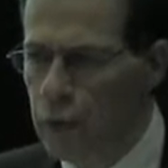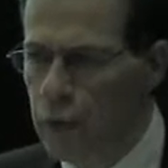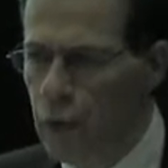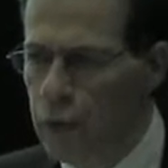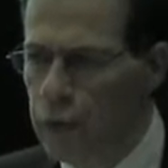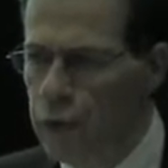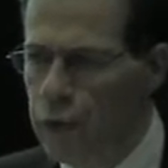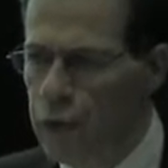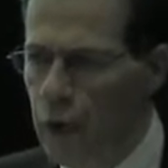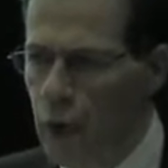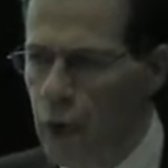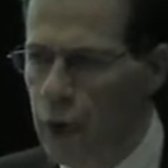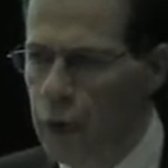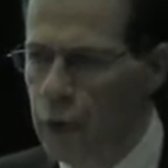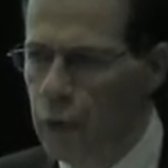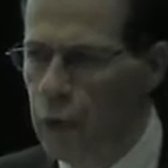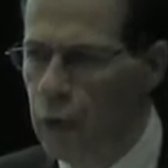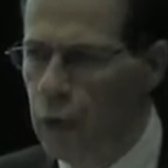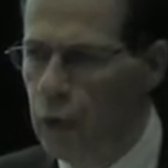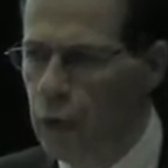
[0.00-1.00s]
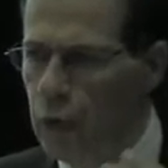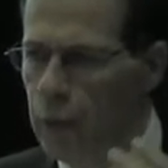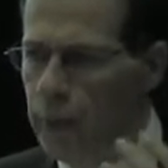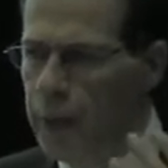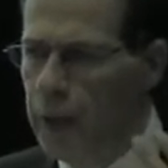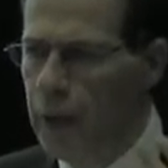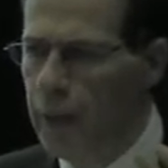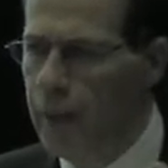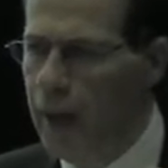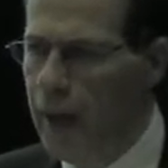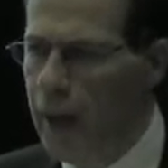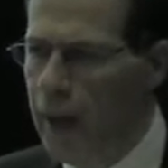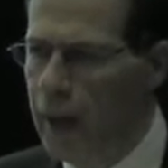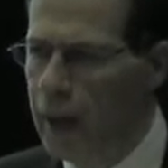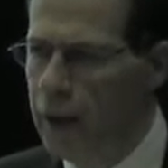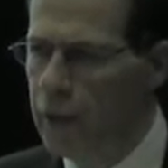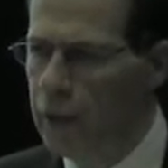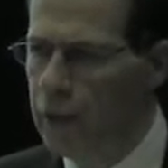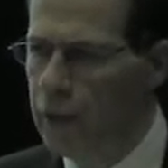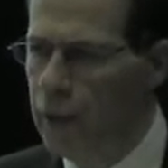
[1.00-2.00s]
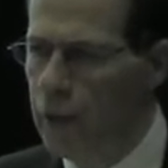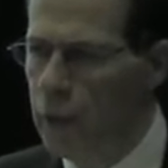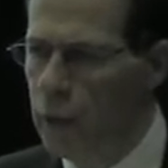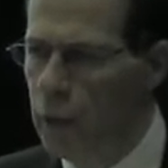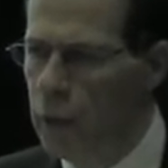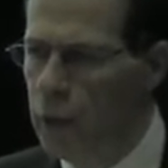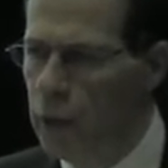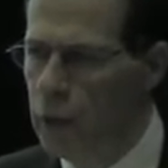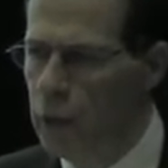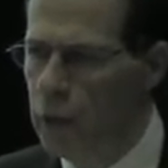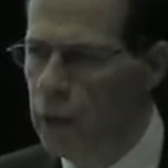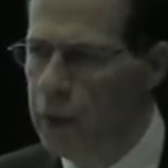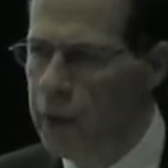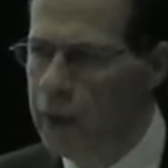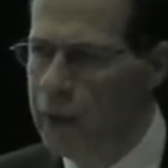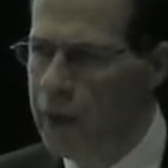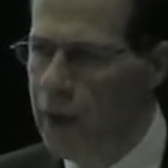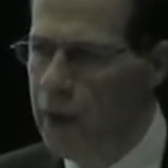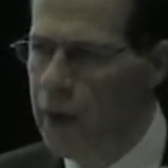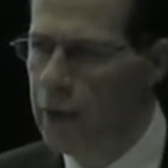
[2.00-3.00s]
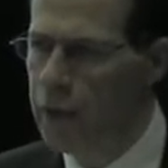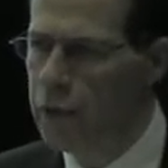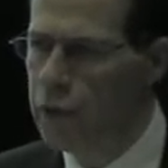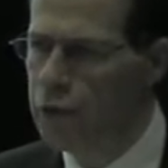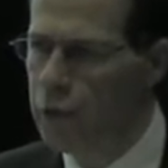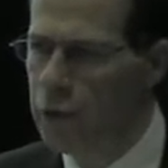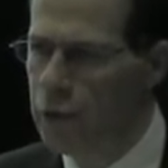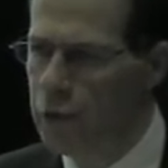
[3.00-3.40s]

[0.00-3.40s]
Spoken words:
And so it will be a market that will encourage